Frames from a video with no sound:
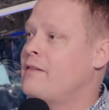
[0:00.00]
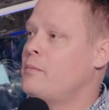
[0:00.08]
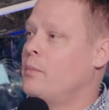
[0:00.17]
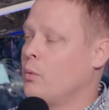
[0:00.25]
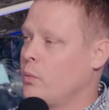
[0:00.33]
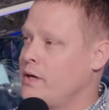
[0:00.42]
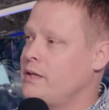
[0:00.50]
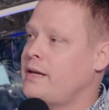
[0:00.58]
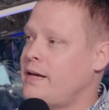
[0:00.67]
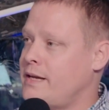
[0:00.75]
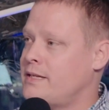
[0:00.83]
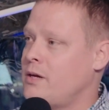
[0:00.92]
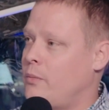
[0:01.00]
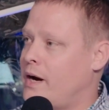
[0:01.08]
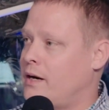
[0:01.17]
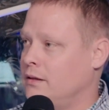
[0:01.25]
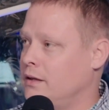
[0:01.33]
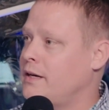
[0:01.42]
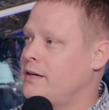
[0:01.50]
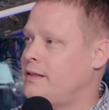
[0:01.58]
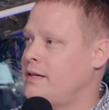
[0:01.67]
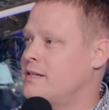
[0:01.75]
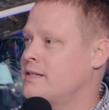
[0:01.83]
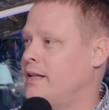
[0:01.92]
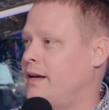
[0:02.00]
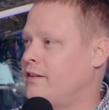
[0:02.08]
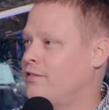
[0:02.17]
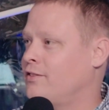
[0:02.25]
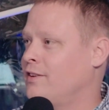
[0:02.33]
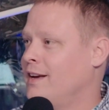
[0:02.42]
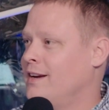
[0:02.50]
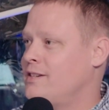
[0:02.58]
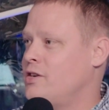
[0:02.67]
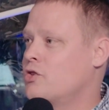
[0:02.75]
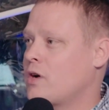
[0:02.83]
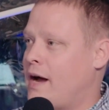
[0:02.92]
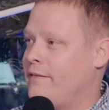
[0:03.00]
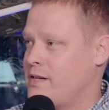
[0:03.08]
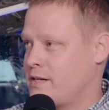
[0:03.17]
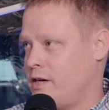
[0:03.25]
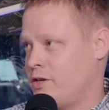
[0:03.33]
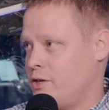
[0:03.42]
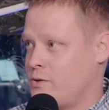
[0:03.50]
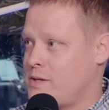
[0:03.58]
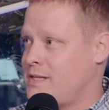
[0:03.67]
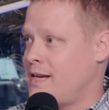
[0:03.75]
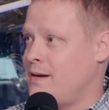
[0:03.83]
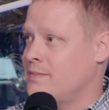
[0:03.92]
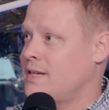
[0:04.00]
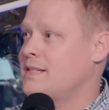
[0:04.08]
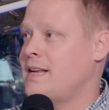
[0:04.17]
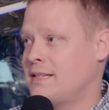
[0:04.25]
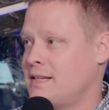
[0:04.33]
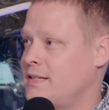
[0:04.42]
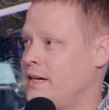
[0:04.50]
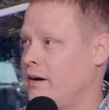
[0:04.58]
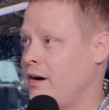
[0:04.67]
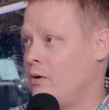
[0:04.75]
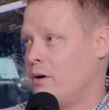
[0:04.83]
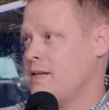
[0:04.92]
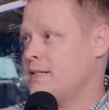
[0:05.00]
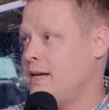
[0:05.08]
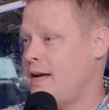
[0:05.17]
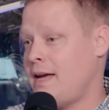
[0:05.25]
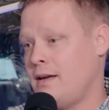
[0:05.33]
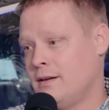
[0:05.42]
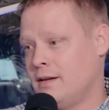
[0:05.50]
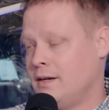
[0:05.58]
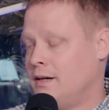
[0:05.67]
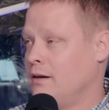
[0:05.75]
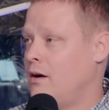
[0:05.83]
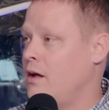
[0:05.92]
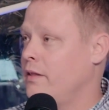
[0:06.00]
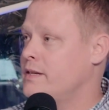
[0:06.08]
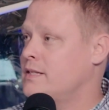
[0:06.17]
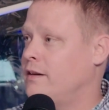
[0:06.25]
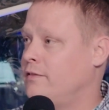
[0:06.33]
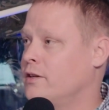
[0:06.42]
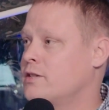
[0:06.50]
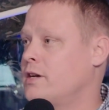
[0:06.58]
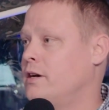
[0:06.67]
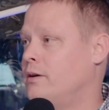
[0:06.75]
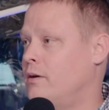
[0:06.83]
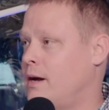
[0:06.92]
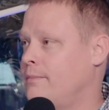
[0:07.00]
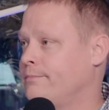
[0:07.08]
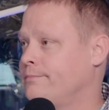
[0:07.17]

and give him a really easy way to look at these things to drive discussions with teams as necessary, or to say, hey, all this stuff looks good, right?